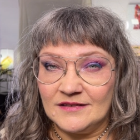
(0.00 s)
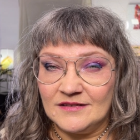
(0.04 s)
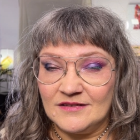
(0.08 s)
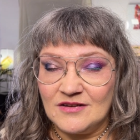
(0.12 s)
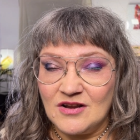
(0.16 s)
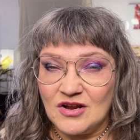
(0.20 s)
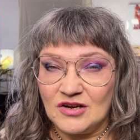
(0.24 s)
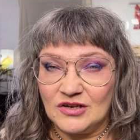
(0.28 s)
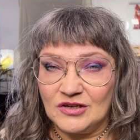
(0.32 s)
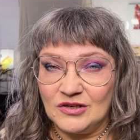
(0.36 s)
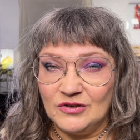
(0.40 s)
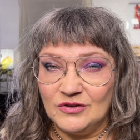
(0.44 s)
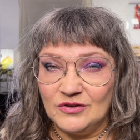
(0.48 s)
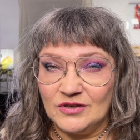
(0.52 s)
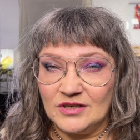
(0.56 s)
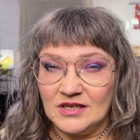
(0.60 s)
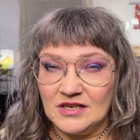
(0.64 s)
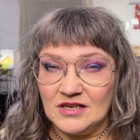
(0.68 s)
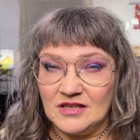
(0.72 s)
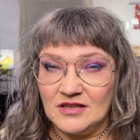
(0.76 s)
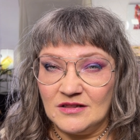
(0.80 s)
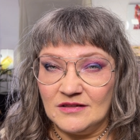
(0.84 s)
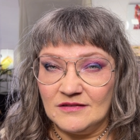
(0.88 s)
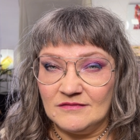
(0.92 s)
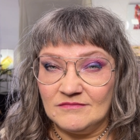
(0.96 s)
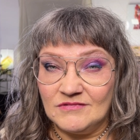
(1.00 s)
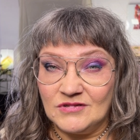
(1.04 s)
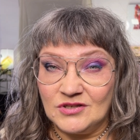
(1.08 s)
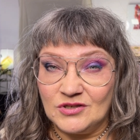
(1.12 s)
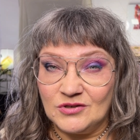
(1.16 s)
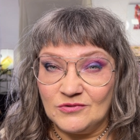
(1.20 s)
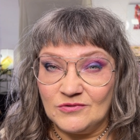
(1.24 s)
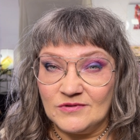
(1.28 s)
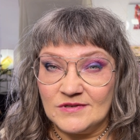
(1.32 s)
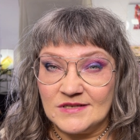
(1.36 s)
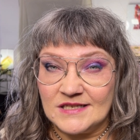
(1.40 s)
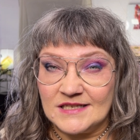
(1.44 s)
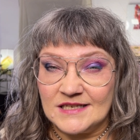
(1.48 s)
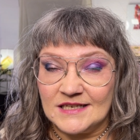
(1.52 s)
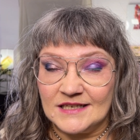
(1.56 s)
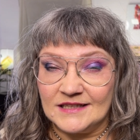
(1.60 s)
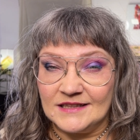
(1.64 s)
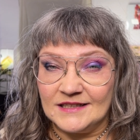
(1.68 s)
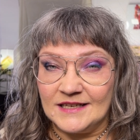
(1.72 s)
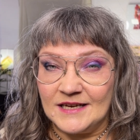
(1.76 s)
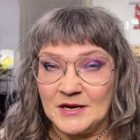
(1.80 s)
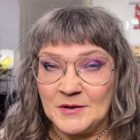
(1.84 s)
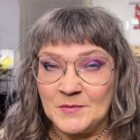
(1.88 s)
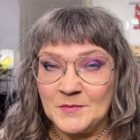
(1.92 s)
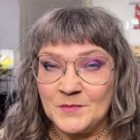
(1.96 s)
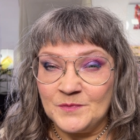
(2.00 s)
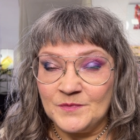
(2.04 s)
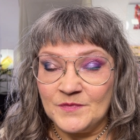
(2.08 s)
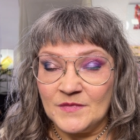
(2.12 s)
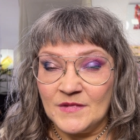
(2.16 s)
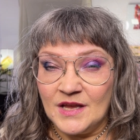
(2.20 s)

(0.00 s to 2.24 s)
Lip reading: not look a little too sickly.